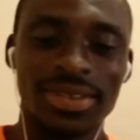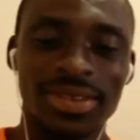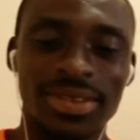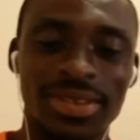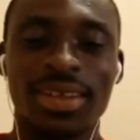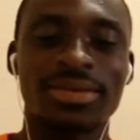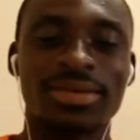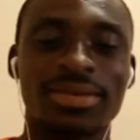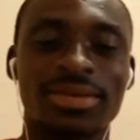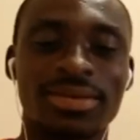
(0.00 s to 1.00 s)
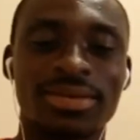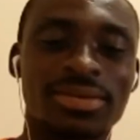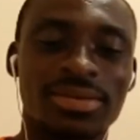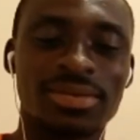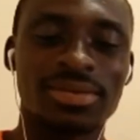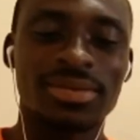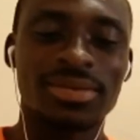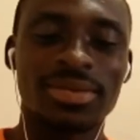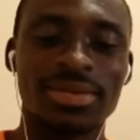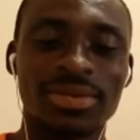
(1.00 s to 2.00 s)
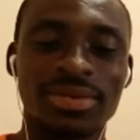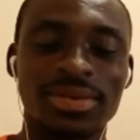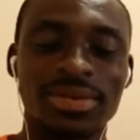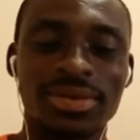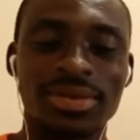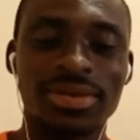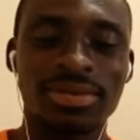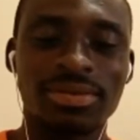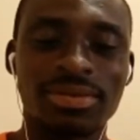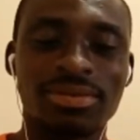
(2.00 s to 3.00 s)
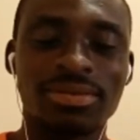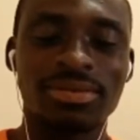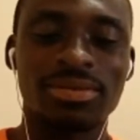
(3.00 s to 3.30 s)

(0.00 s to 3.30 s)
(silent)